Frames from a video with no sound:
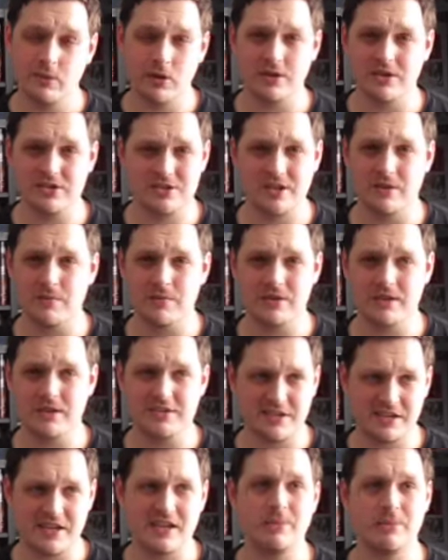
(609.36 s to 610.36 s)
want to stick with
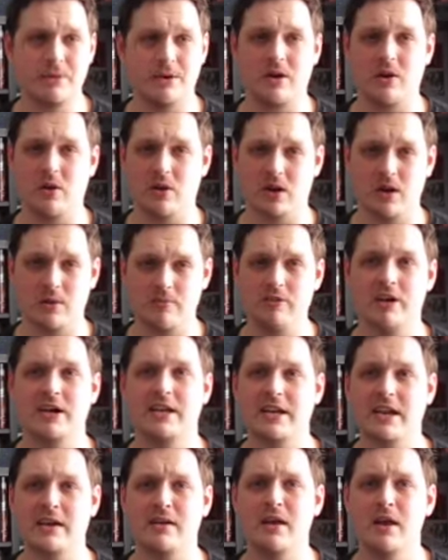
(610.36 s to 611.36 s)
this and keep it going. I'm
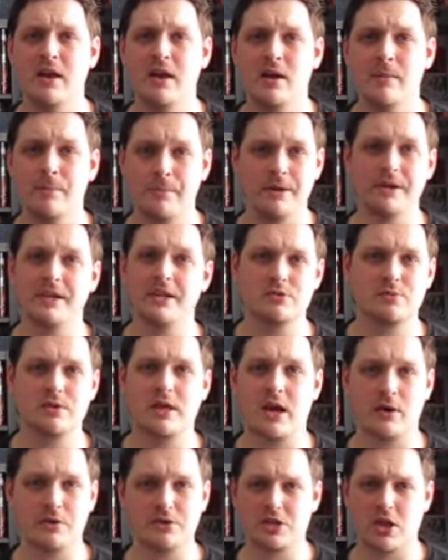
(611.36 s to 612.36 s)
really pleased
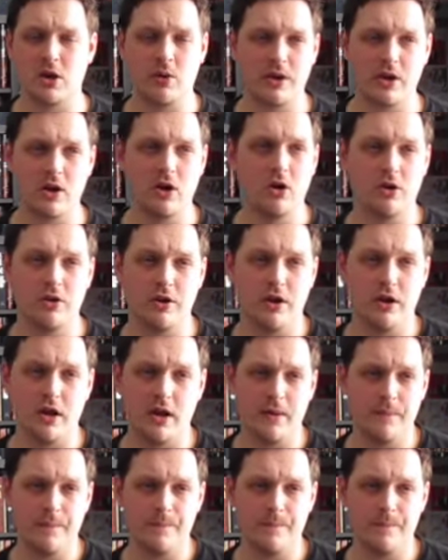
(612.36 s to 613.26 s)
with how it's going on.